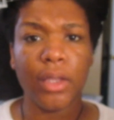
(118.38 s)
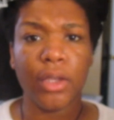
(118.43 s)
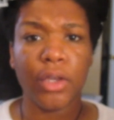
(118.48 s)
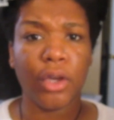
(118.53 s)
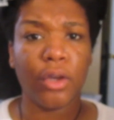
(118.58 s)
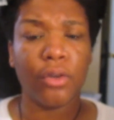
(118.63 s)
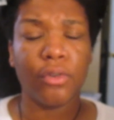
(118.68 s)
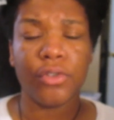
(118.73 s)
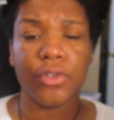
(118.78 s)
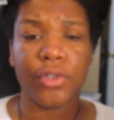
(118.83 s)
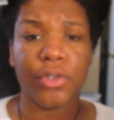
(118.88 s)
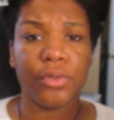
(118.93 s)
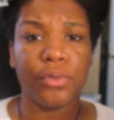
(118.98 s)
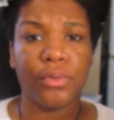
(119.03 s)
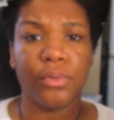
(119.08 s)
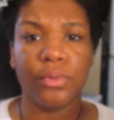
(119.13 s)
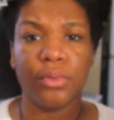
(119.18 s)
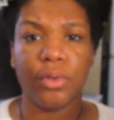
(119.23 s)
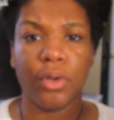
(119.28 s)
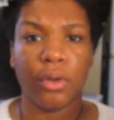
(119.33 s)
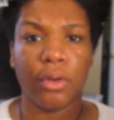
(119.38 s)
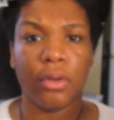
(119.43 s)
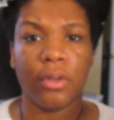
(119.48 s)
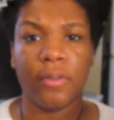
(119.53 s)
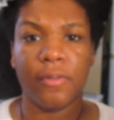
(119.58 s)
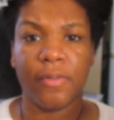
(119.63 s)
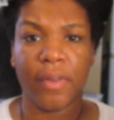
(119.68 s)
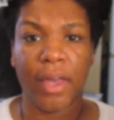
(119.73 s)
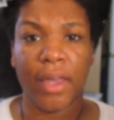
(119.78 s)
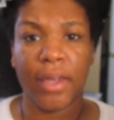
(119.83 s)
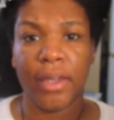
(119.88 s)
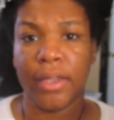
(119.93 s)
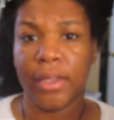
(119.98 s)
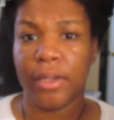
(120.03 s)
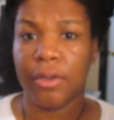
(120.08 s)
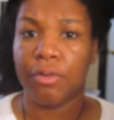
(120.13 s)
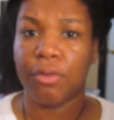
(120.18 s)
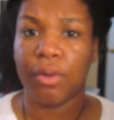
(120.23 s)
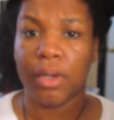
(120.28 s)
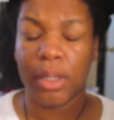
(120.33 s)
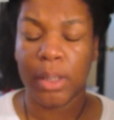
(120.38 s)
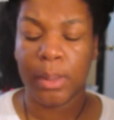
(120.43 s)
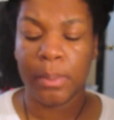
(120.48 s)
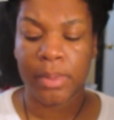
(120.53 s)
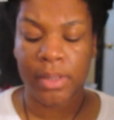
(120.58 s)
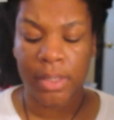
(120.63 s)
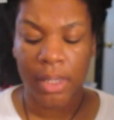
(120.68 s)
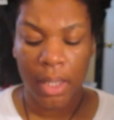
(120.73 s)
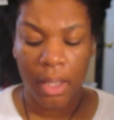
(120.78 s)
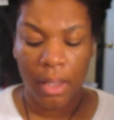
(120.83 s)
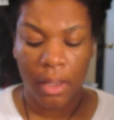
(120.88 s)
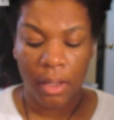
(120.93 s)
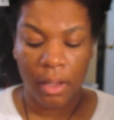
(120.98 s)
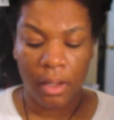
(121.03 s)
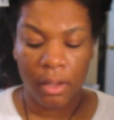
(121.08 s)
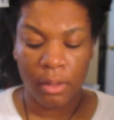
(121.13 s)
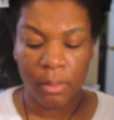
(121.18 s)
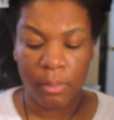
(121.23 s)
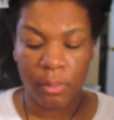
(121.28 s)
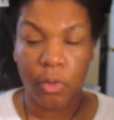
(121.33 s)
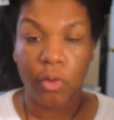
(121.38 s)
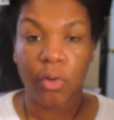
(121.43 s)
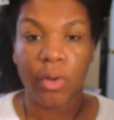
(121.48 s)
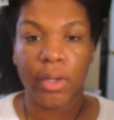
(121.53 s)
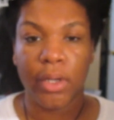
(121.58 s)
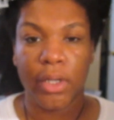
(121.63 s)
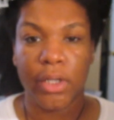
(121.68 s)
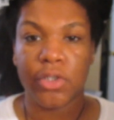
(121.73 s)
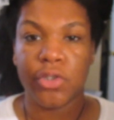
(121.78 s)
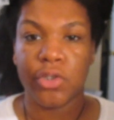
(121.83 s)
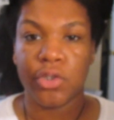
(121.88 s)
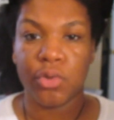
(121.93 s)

go-to curl defining creams um, going into